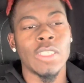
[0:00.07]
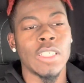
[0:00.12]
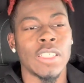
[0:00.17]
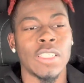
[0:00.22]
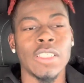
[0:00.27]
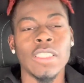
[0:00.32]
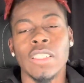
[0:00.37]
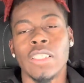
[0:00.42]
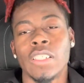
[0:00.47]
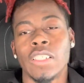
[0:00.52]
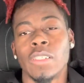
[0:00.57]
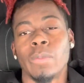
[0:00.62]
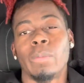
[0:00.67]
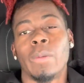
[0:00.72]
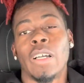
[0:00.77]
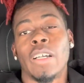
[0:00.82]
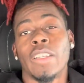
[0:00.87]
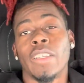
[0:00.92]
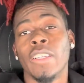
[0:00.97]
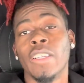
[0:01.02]
is good,
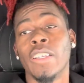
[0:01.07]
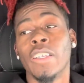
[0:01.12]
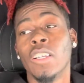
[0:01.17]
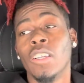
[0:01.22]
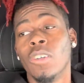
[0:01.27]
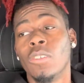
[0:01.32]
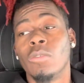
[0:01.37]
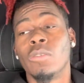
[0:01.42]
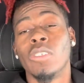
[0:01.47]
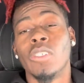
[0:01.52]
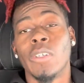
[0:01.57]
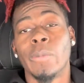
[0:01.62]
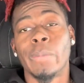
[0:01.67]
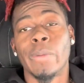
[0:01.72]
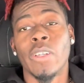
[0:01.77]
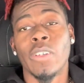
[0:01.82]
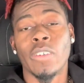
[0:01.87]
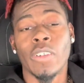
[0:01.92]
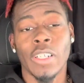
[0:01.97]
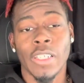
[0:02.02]
everybody? We're up
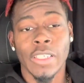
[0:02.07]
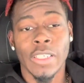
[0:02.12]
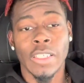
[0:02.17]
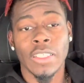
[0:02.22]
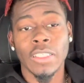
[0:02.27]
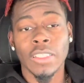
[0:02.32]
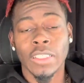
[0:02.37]
here right now